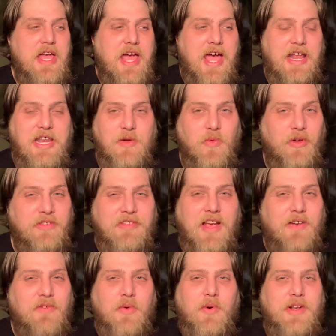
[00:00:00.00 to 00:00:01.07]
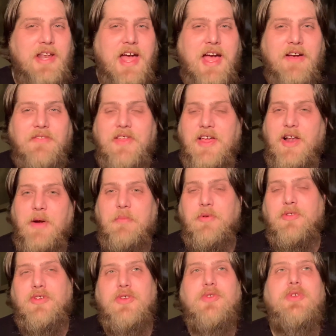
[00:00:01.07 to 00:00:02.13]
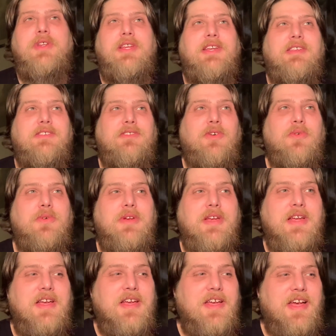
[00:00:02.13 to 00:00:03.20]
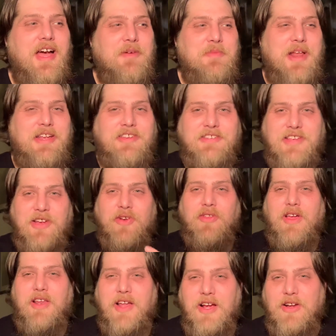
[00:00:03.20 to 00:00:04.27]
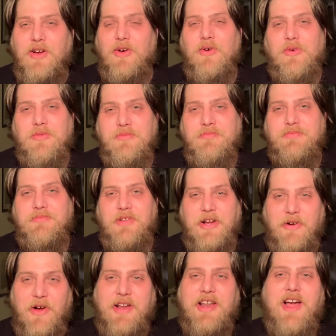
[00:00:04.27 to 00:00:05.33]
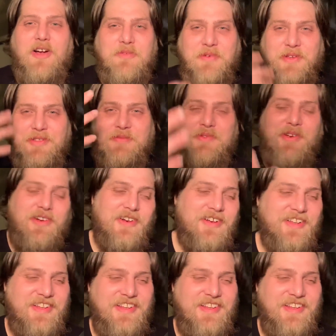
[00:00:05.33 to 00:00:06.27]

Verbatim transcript: And he wants everyone to have that opportunity. And so, I mean, I just hear that echo like right now in my spirit.